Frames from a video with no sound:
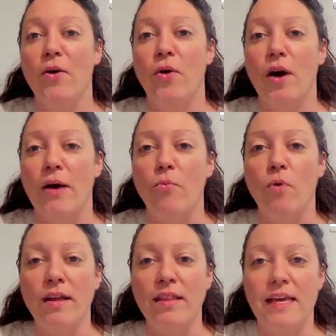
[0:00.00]

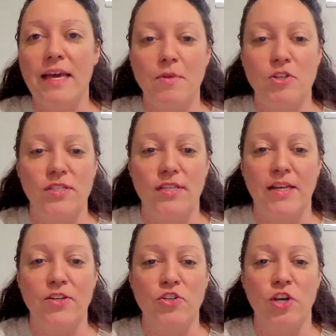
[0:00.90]
one of the images I
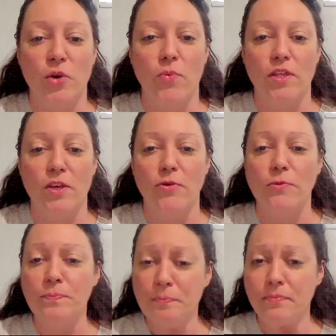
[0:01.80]
can share with you
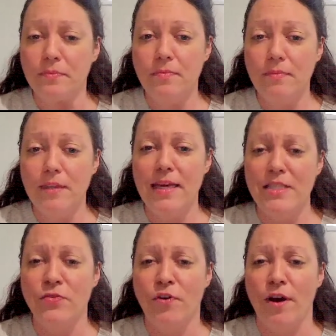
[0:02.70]

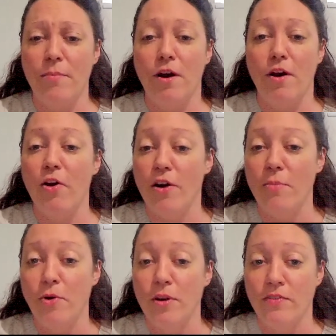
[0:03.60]
is from our
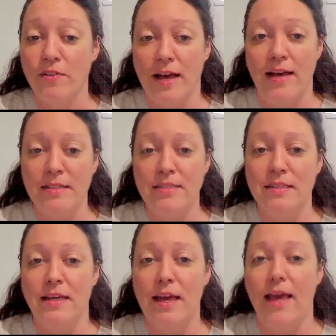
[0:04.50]
automotive class.
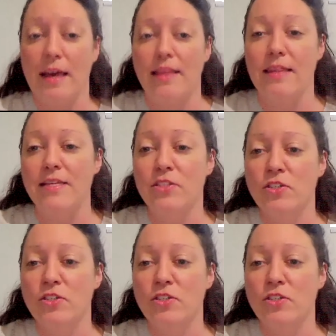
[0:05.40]
And these